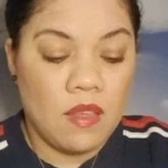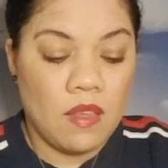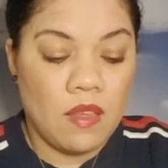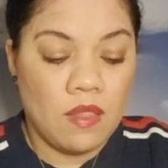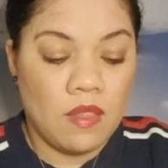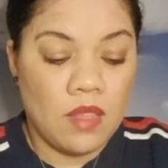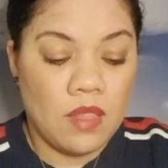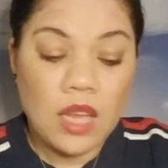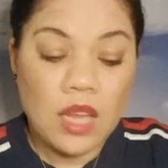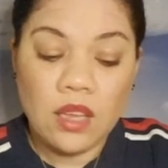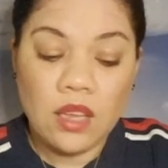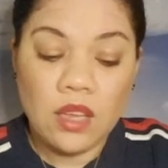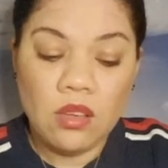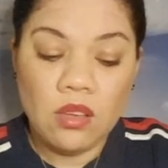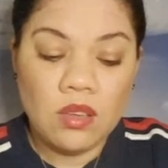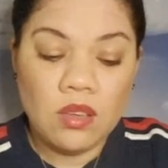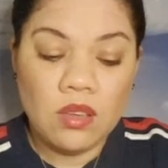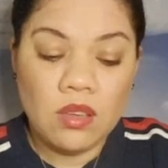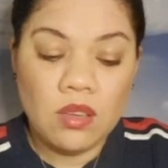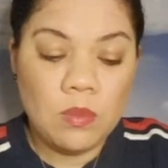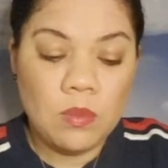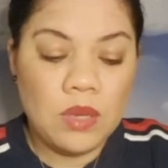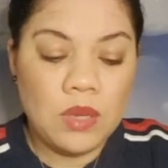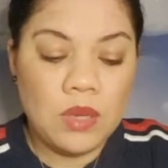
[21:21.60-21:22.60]
that you're going
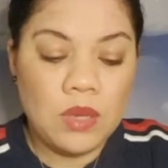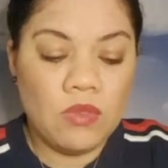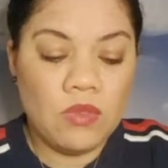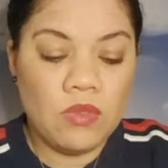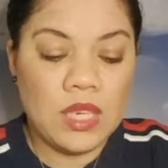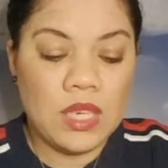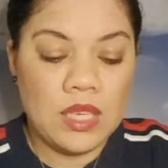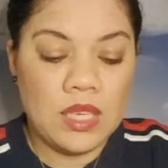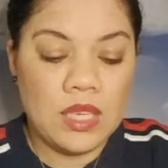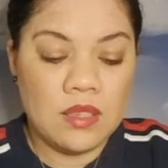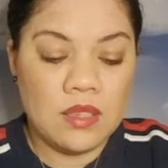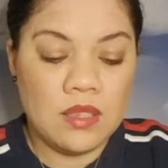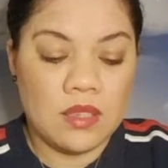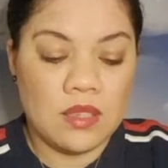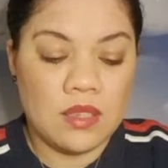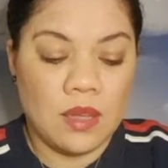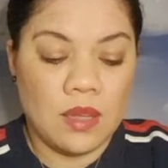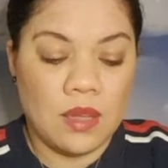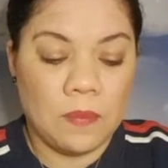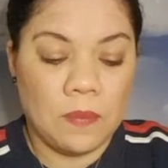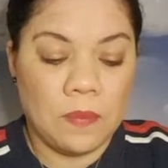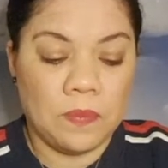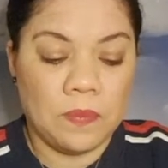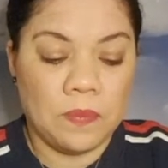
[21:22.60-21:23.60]
to be
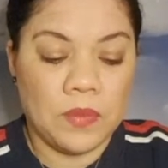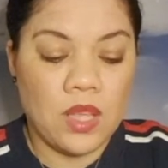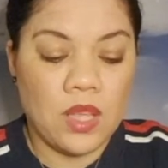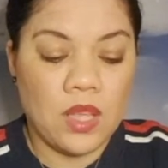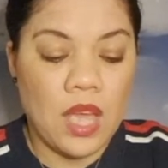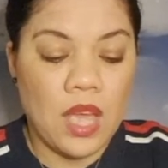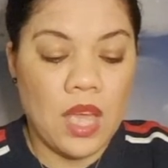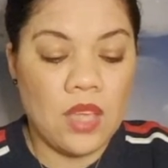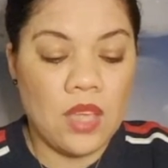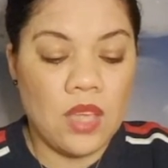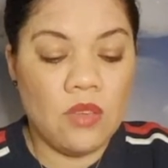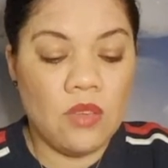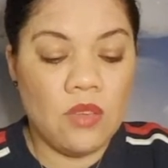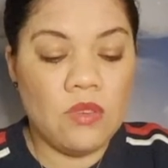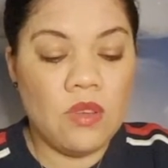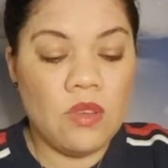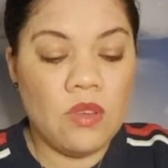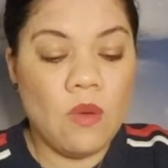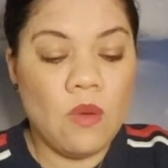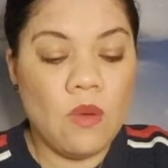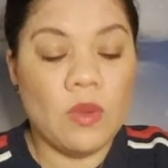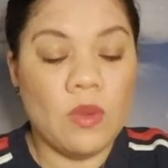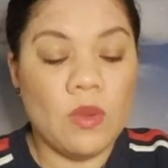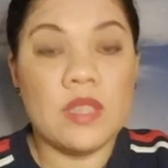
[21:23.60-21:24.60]
releasing. Okay, you
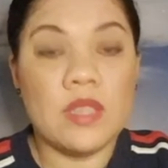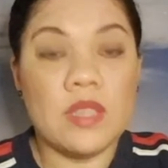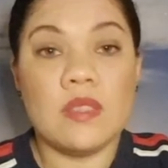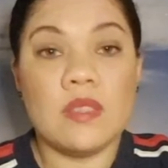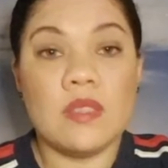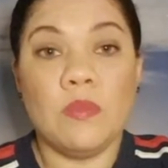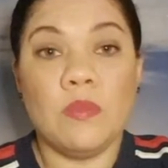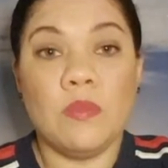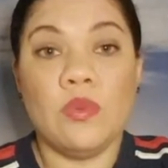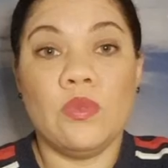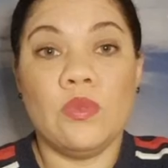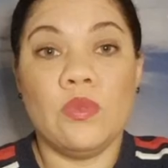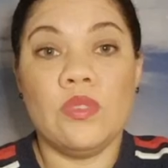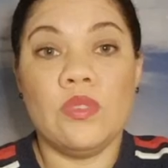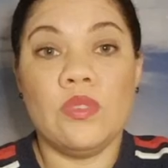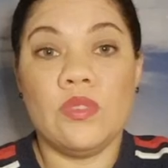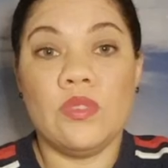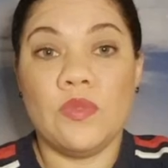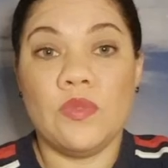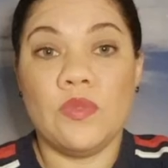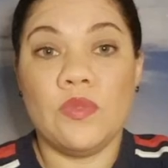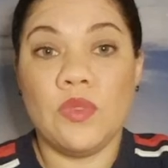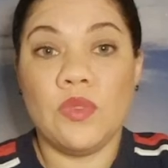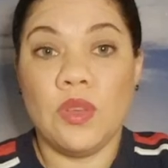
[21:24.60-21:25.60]
know what is important
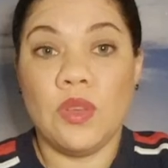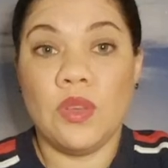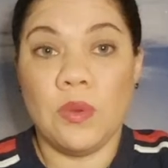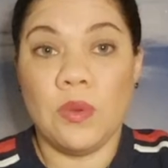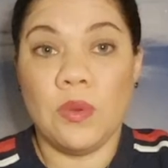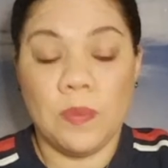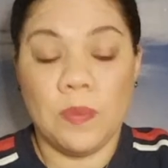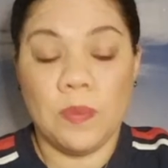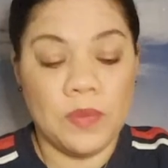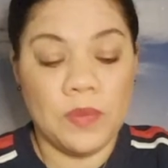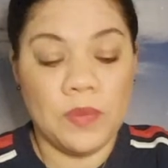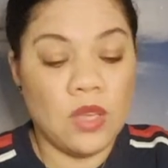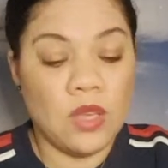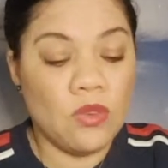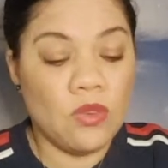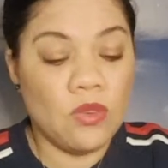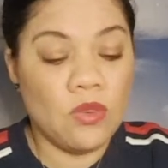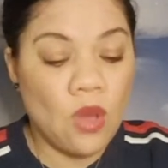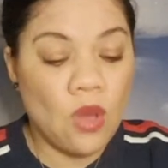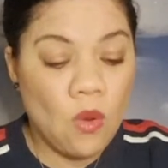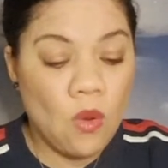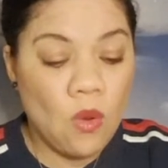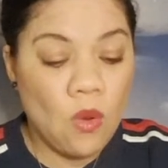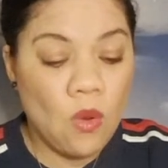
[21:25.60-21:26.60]
for you, you
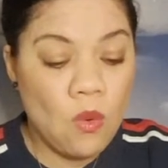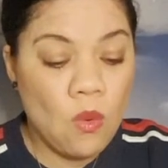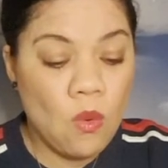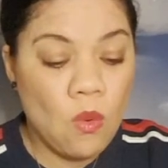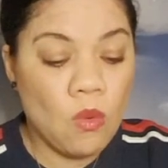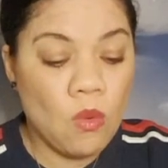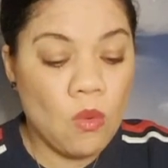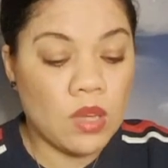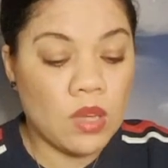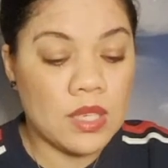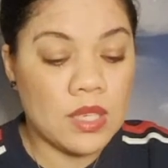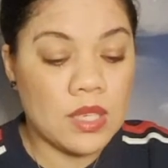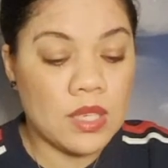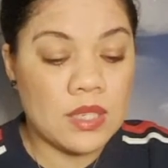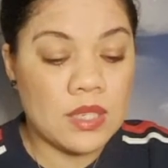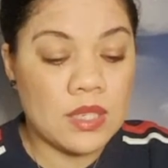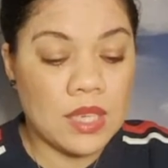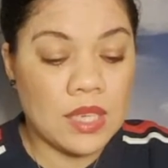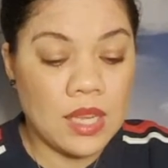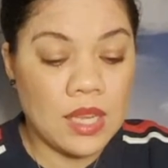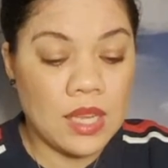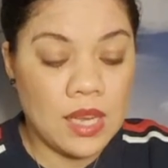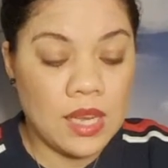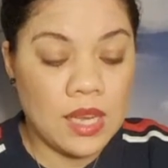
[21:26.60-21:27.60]
know what is
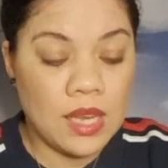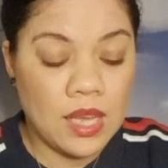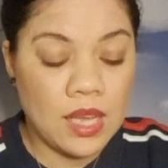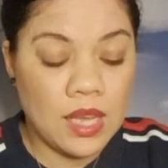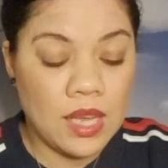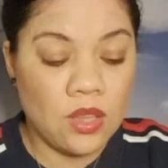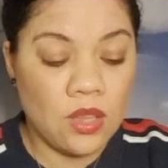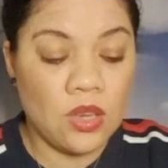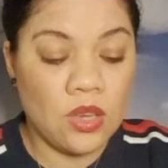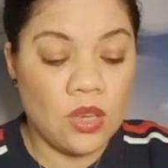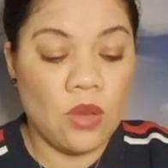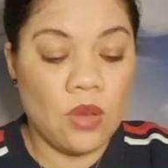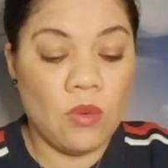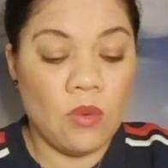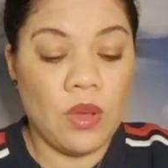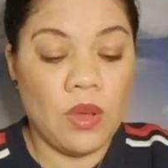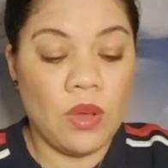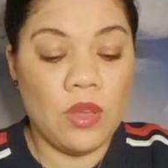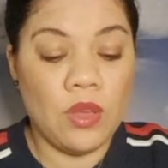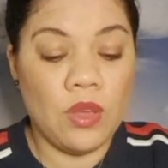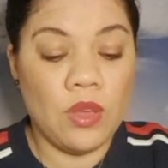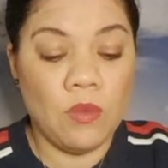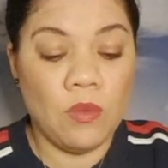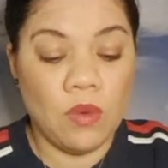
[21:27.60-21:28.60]
clear, you know what
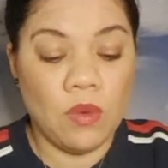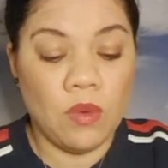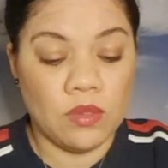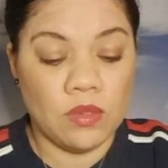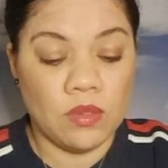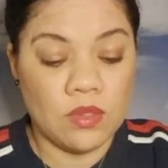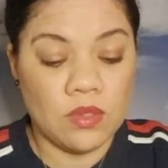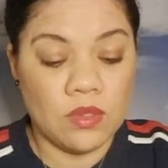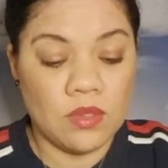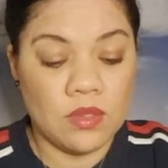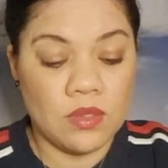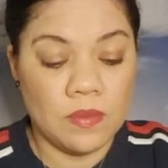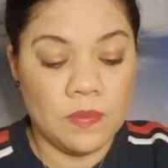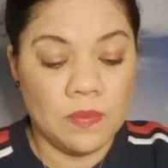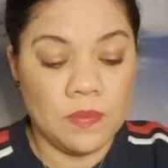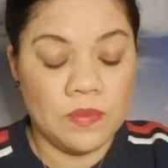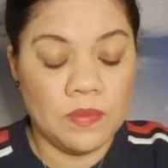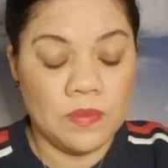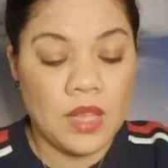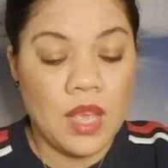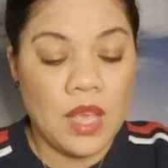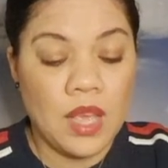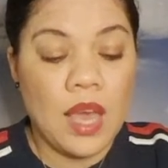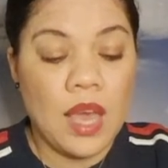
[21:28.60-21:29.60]
you want.
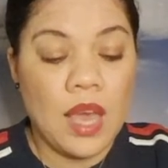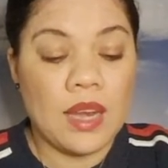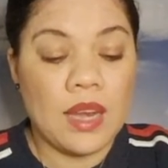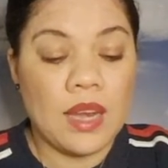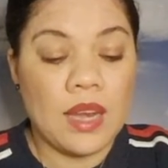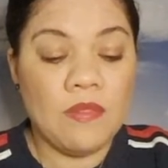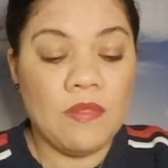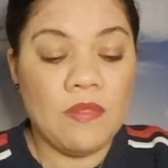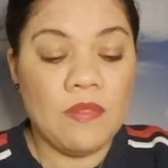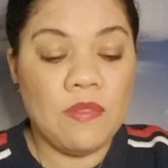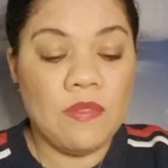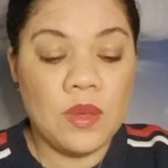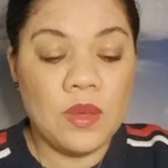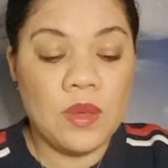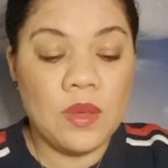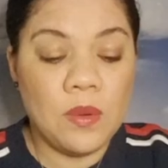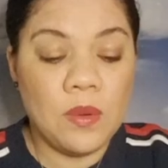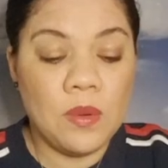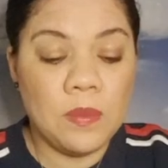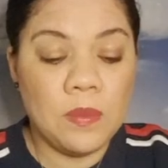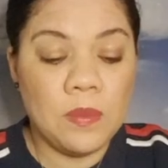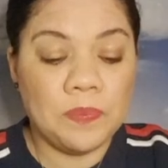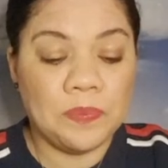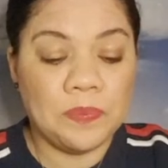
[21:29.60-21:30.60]
And I
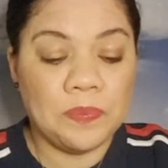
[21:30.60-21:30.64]
feel